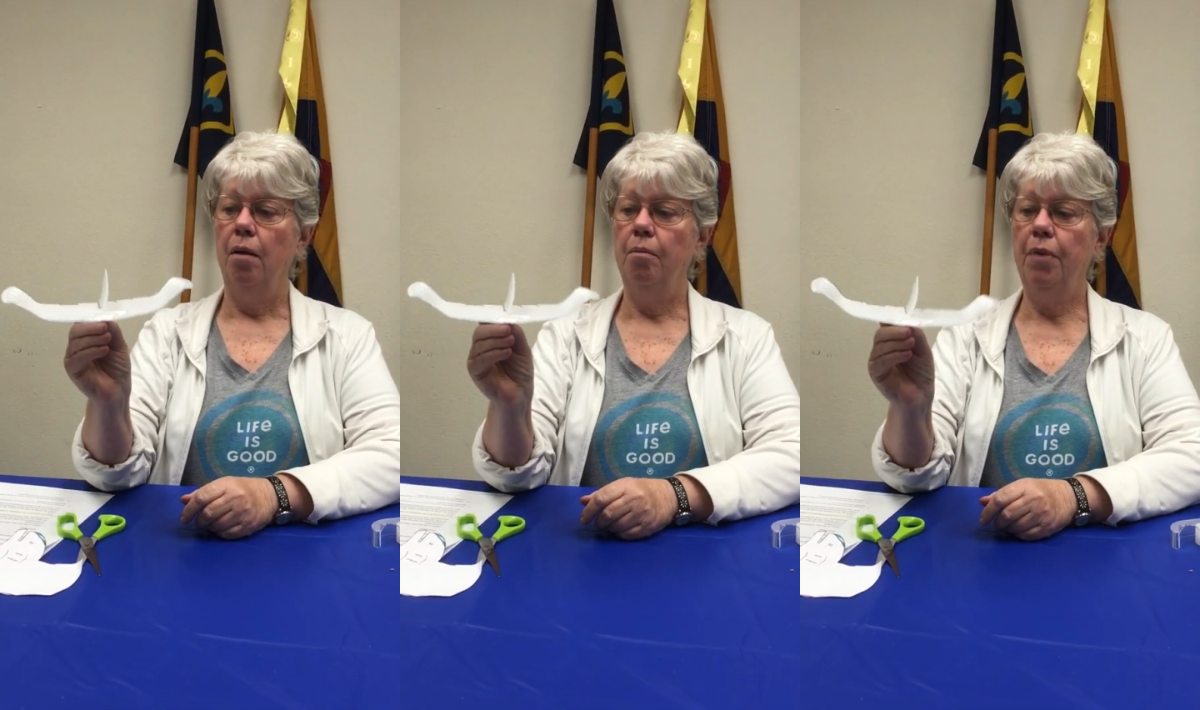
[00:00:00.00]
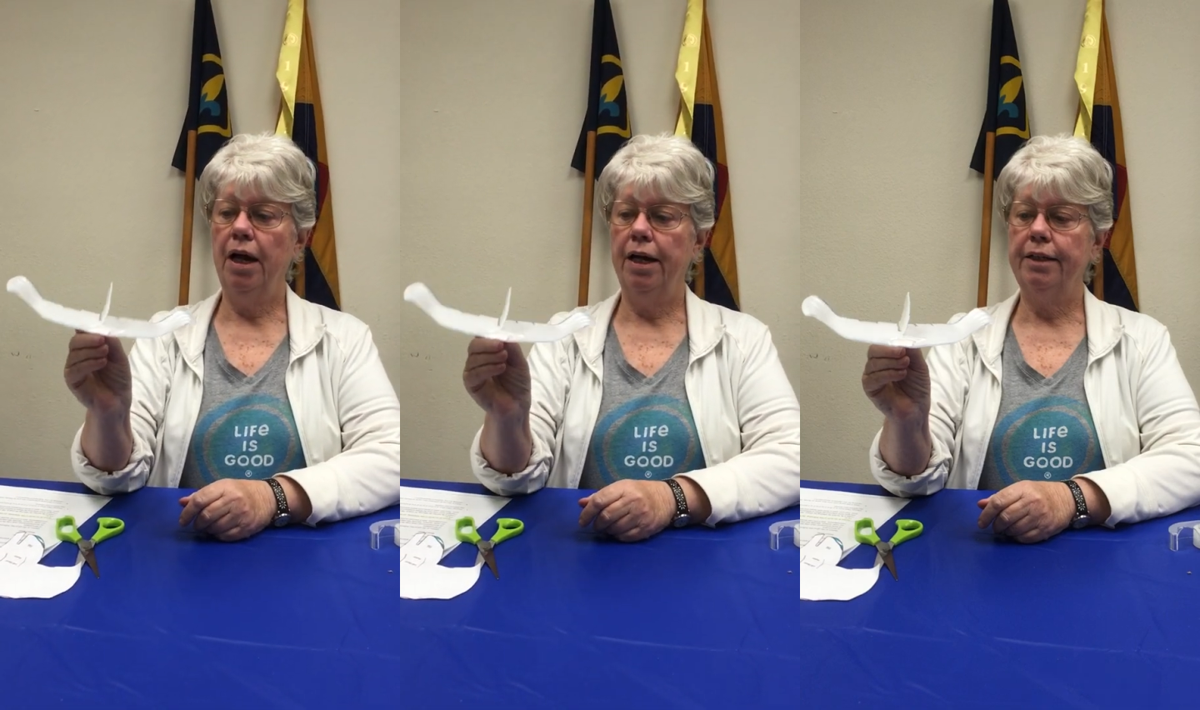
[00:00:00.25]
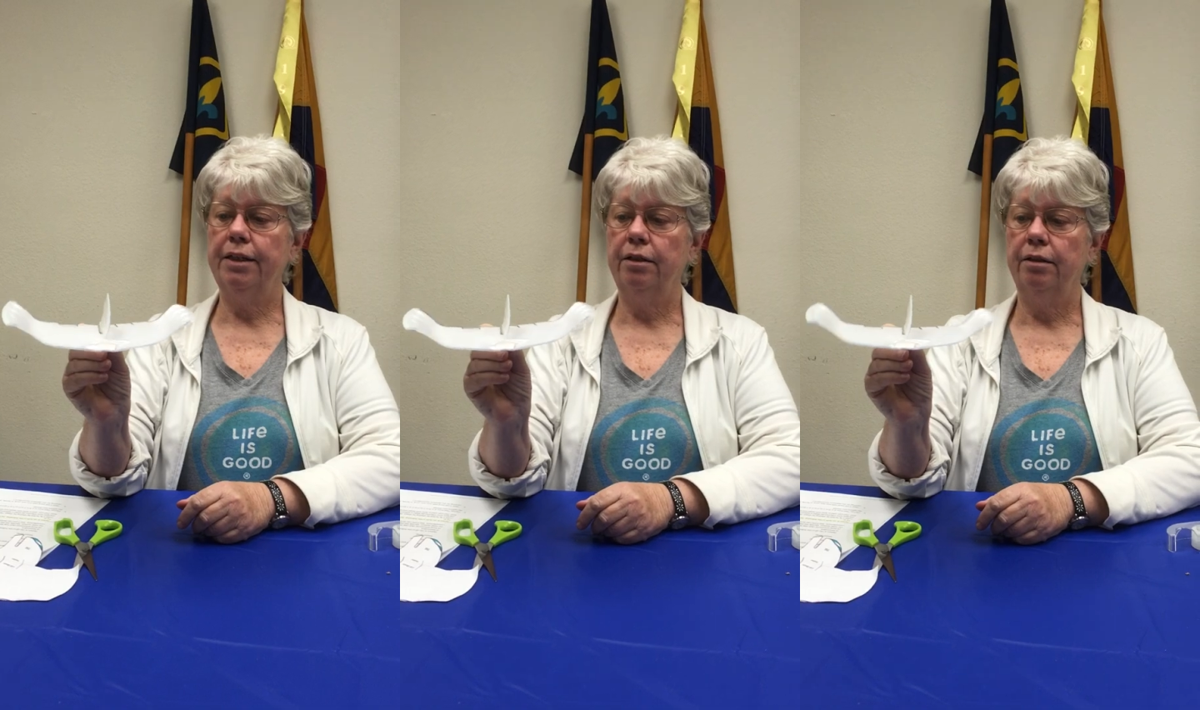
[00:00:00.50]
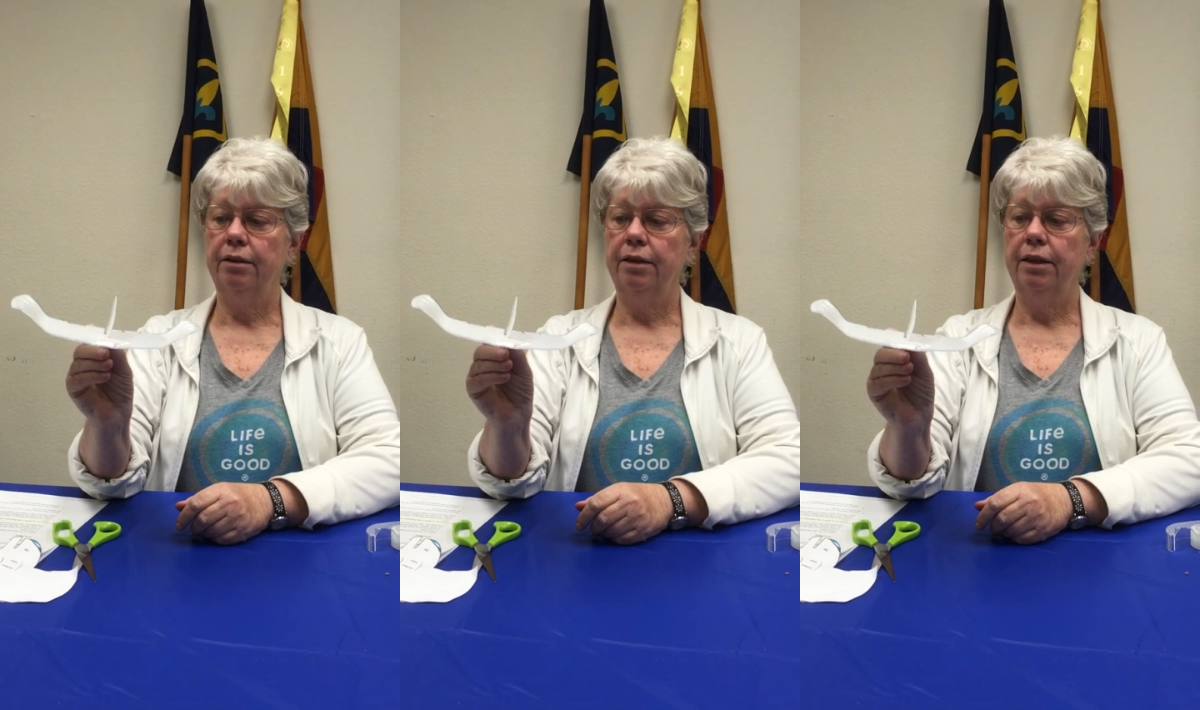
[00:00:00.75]
but
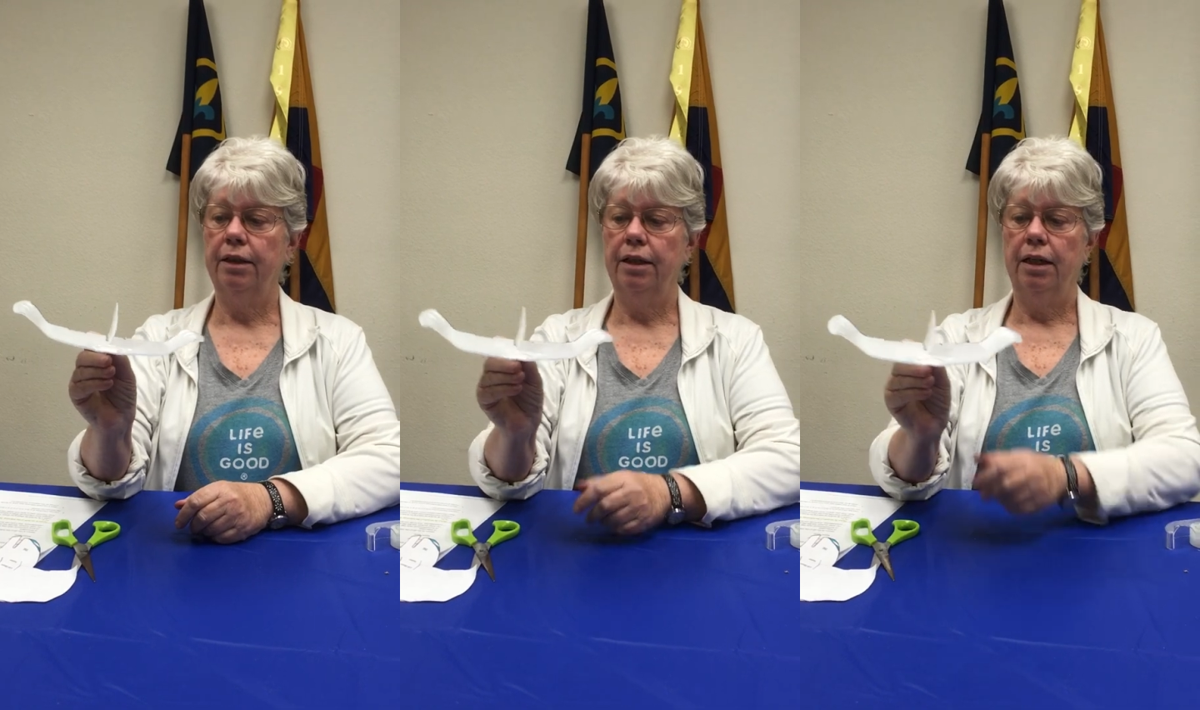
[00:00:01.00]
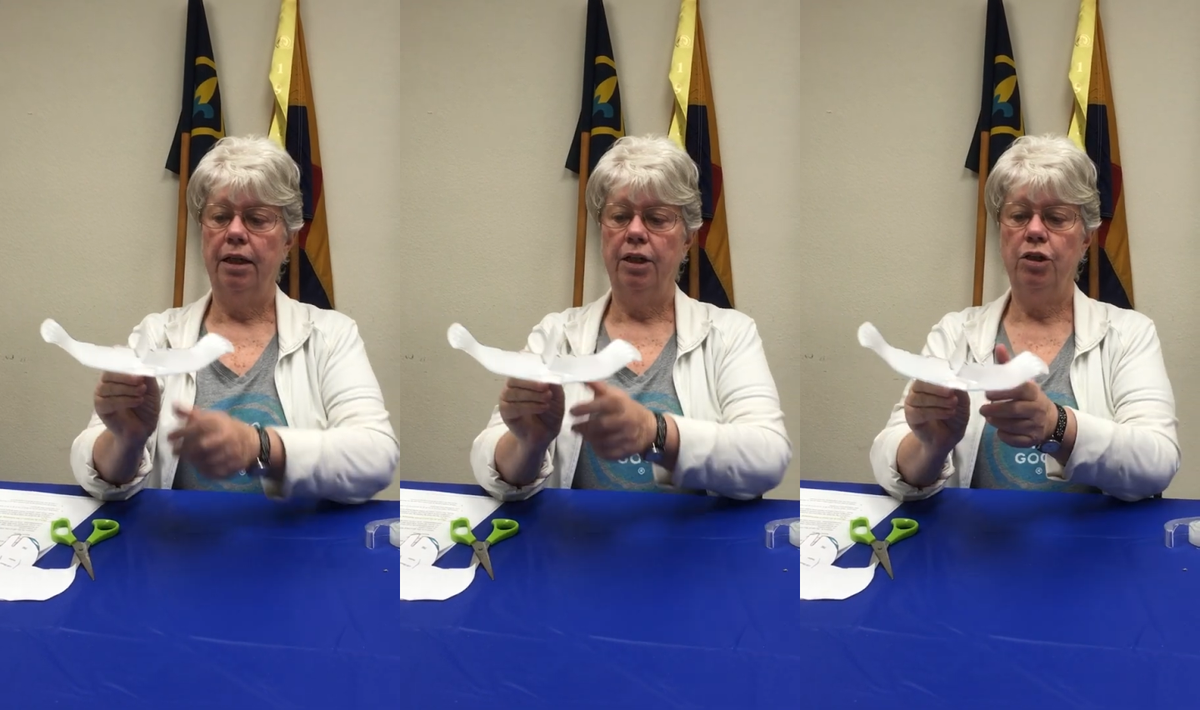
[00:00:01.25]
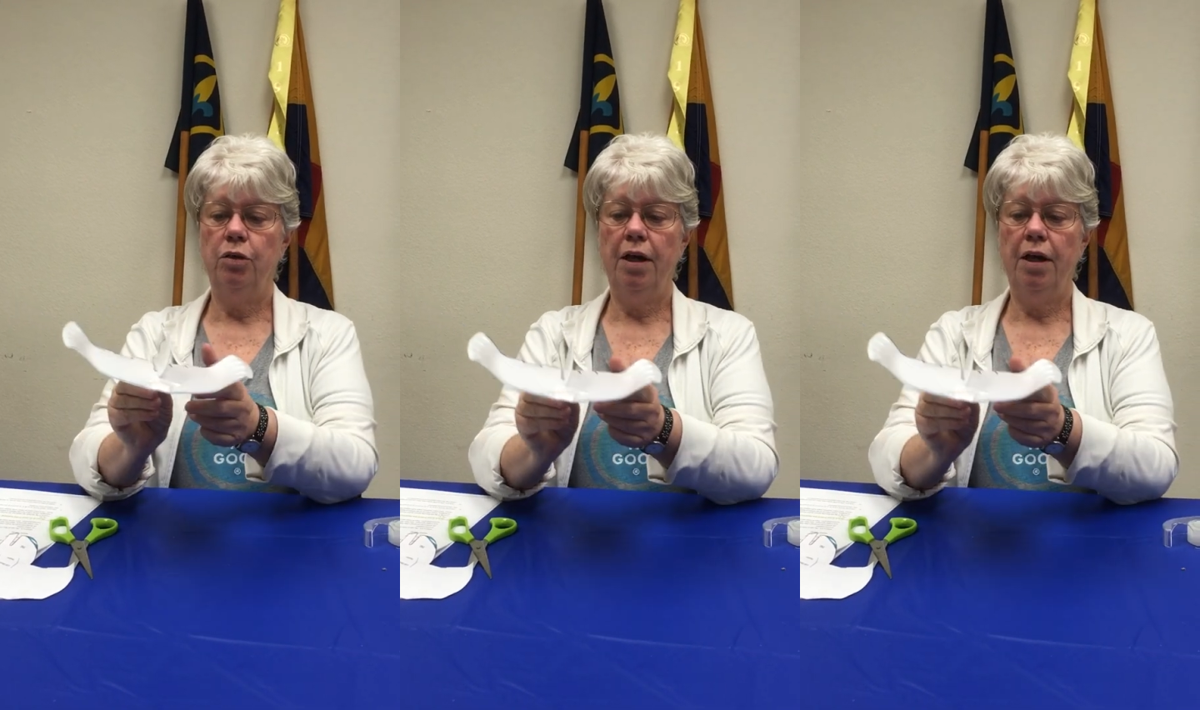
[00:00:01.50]
you